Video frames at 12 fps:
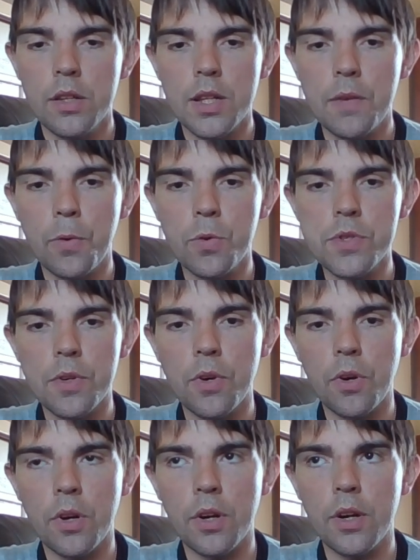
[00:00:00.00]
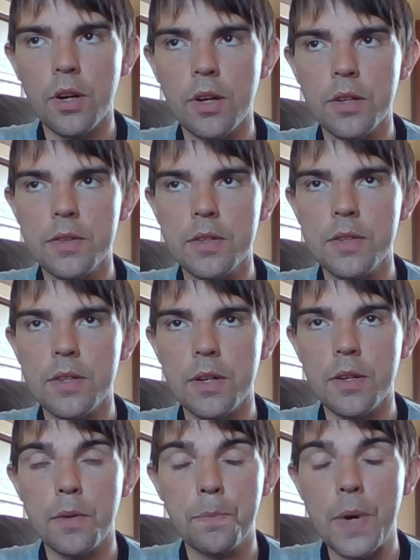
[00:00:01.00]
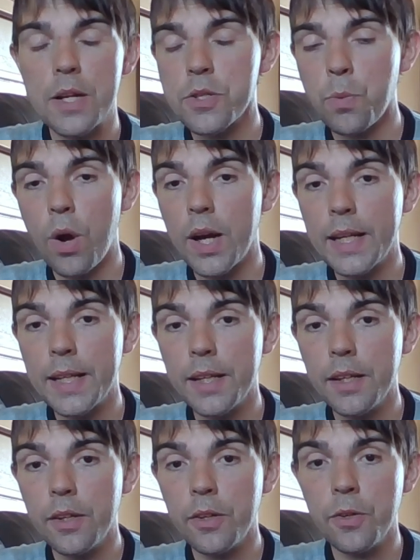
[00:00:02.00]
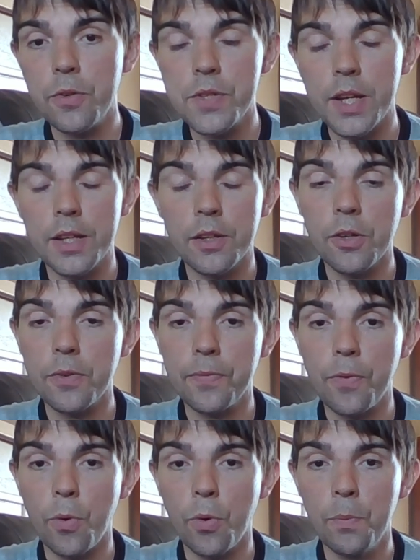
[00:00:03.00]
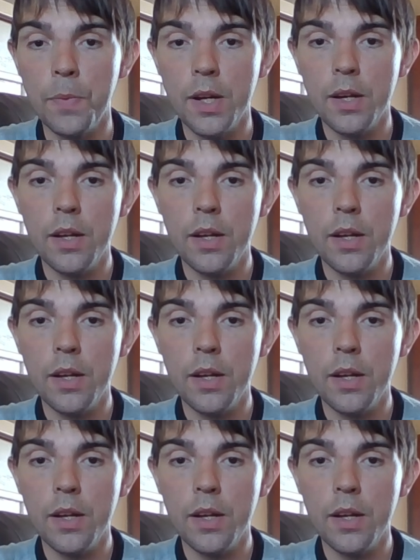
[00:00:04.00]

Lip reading: they've also got Batshuayi who's hitting good form.